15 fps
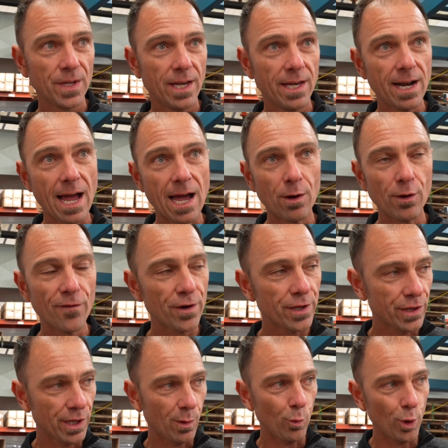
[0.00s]
and how
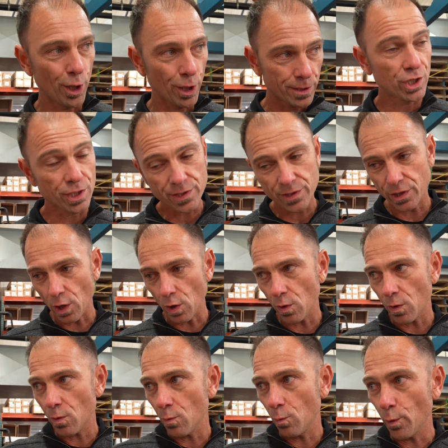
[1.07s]
everything worked, just so
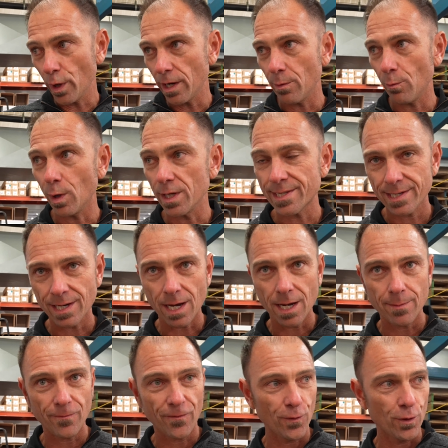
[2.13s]
when it was
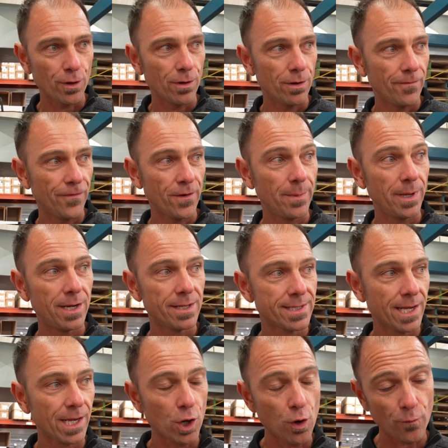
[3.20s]
time for me to
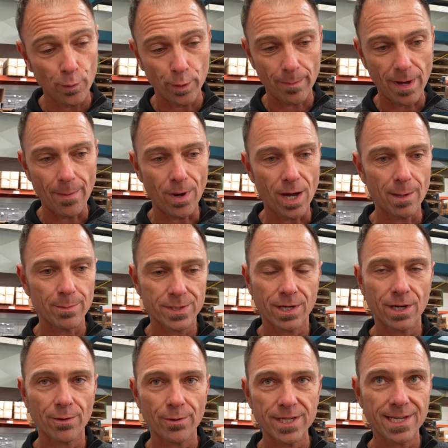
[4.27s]
take over when my mom's
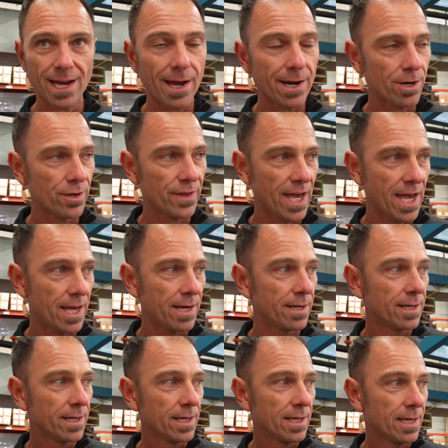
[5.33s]
going to retire, that
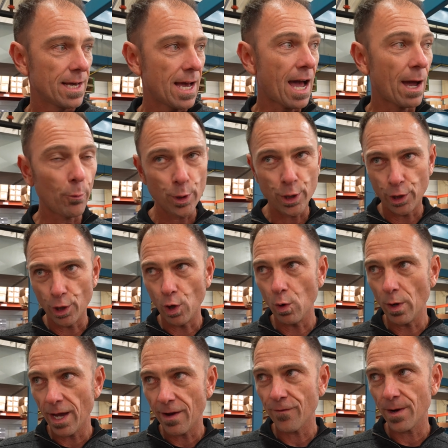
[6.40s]
I would know
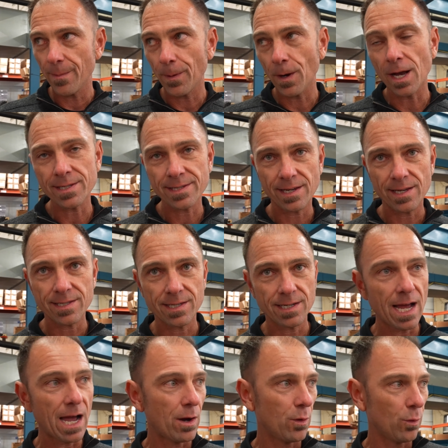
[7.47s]
every process and
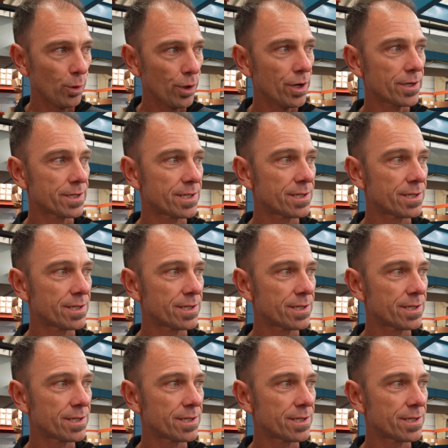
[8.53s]
how it works.